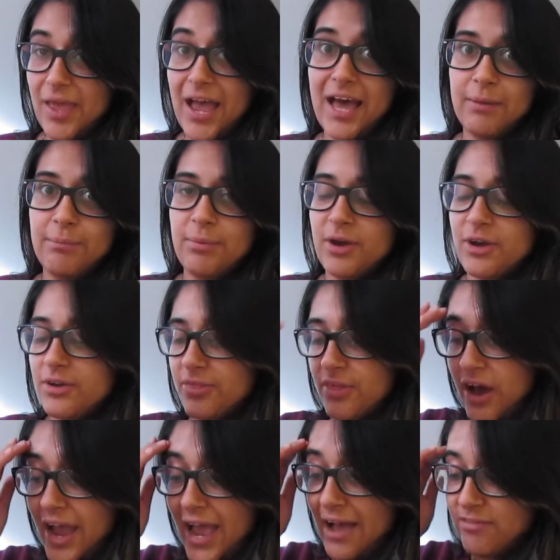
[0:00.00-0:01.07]
handbook
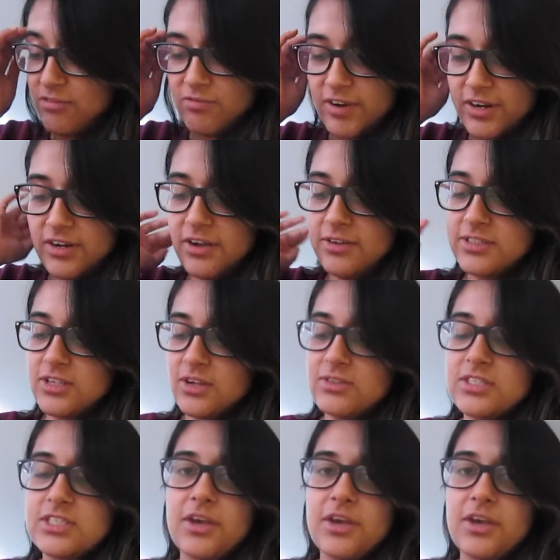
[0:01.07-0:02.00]
that I haven't written notes on,